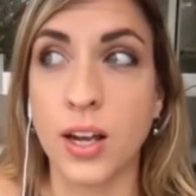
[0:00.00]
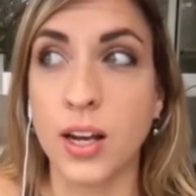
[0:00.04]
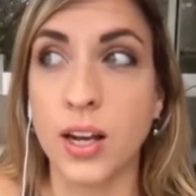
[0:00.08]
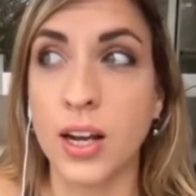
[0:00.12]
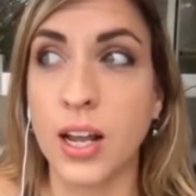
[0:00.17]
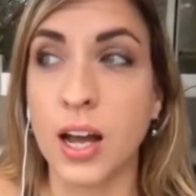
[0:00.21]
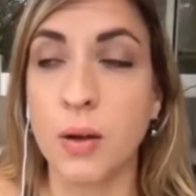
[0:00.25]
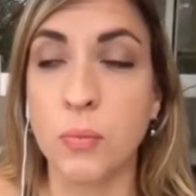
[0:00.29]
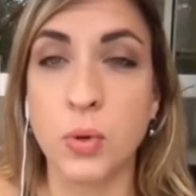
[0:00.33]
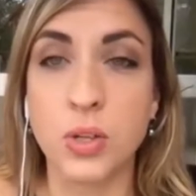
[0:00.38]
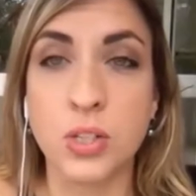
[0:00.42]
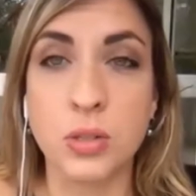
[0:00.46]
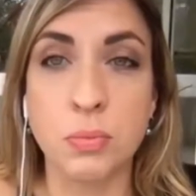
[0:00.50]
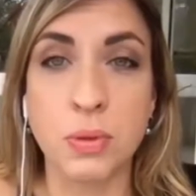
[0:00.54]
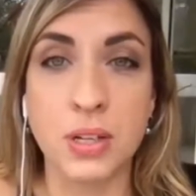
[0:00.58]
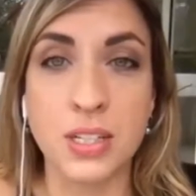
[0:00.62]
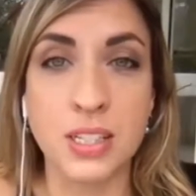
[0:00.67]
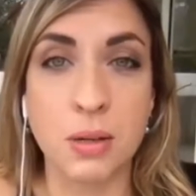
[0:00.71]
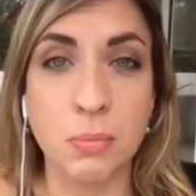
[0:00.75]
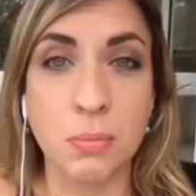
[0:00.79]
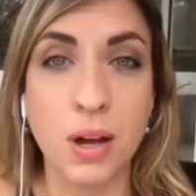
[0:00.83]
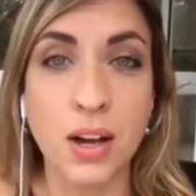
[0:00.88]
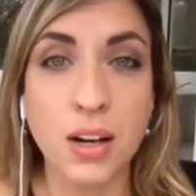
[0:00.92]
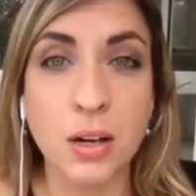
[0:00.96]
which means I'm
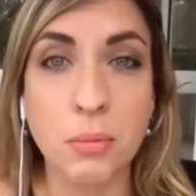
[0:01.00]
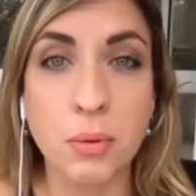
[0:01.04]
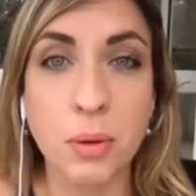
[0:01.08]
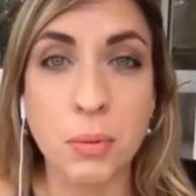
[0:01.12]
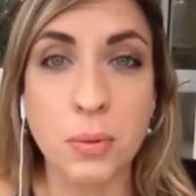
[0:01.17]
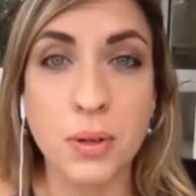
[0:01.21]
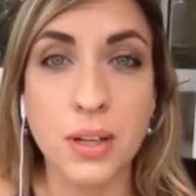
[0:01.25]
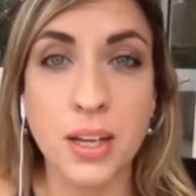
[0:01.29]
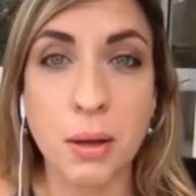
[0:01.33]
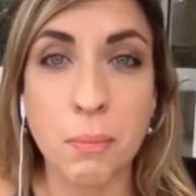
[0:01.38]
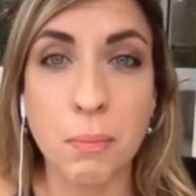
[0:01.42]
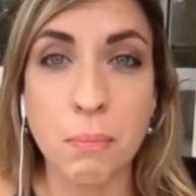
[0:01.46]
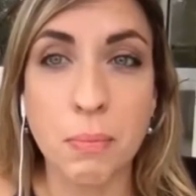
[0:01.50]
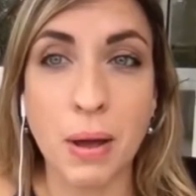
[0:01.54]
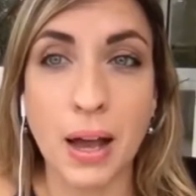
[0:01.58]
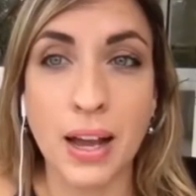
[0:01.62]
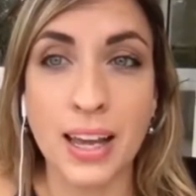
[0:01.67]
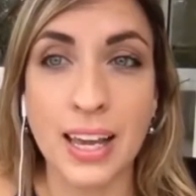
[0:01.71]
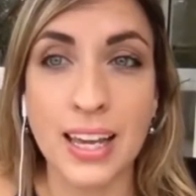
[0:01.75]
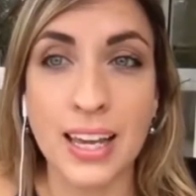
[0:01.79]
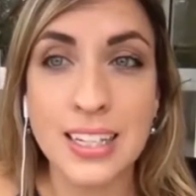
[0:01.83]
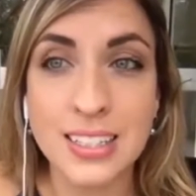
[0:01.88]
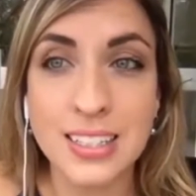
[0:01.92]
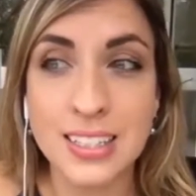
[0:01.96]
not gonna be able to get back
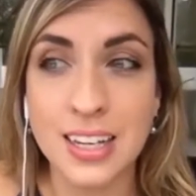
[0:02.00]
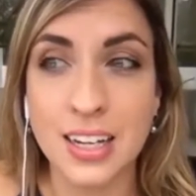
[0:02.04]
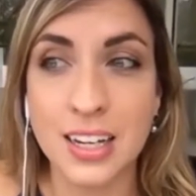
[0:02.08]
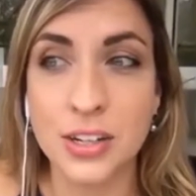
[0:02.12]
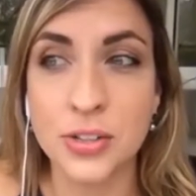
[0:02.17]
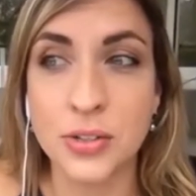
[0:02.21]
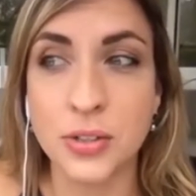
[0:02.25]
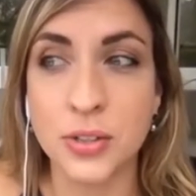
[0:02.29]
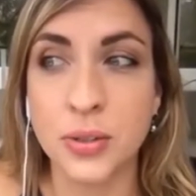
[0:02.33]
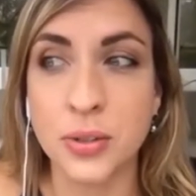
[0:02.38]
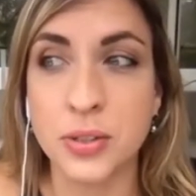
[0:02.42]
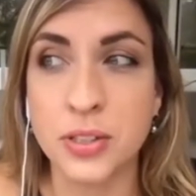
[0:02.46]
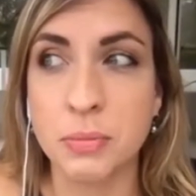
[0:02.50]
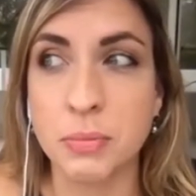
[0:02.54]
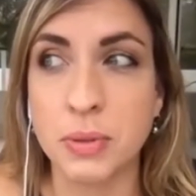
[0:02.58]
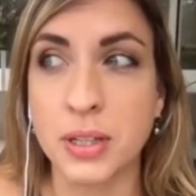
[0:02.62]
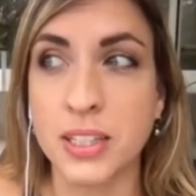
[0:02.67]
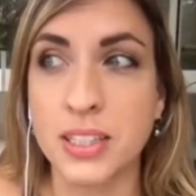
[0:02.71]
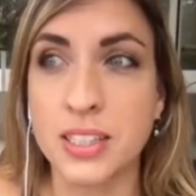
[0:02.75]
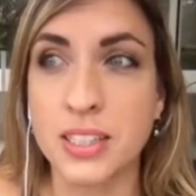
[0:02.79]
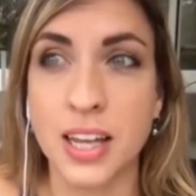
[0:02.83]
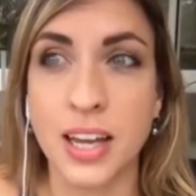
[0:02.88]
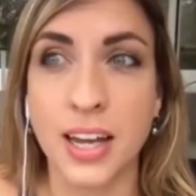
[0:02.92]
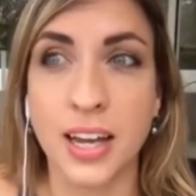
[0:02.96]
into the country, which means
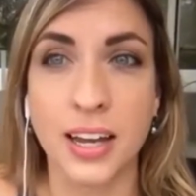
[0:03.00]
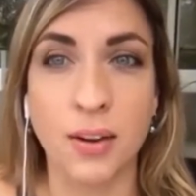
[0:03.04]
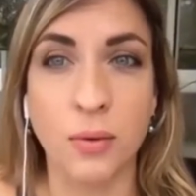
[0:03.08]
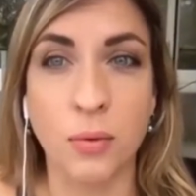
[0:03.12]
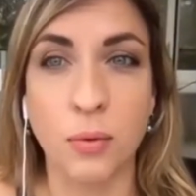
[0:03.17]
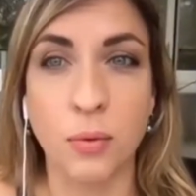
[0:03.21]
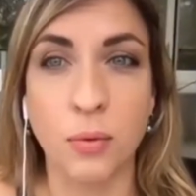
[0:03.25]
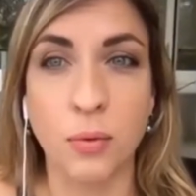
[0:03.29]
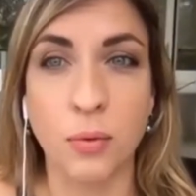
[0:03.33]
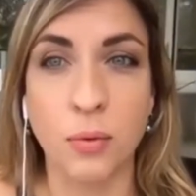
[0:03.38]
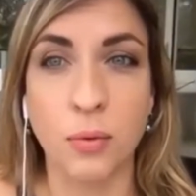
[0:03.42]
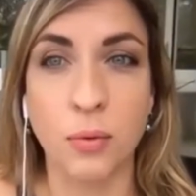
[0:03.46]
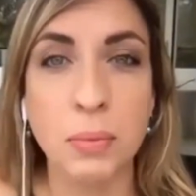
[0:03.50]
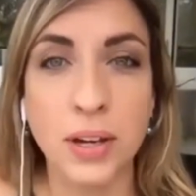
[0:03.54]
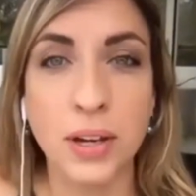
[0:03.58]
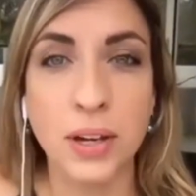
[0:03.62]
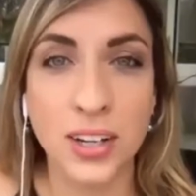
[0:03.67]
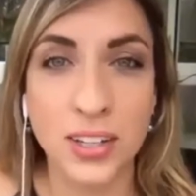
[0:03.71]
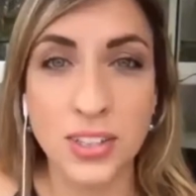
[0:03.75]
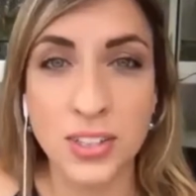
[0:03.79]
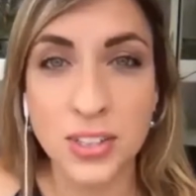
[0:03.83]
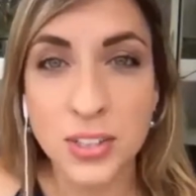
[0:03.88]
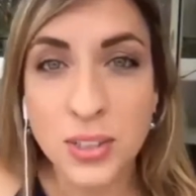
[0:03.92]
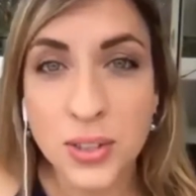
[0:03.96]
like what the hell am I
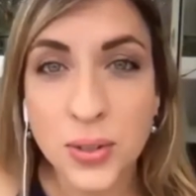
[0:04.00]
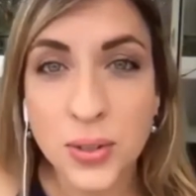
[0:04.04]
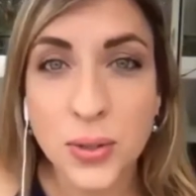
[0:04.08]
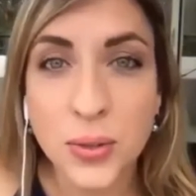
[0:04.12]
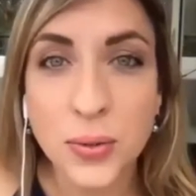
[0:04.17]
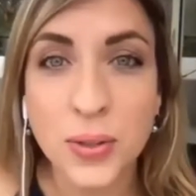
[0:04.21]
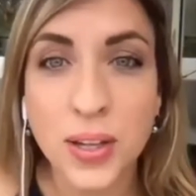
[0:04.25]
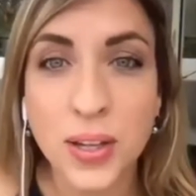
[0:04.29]
gonna do?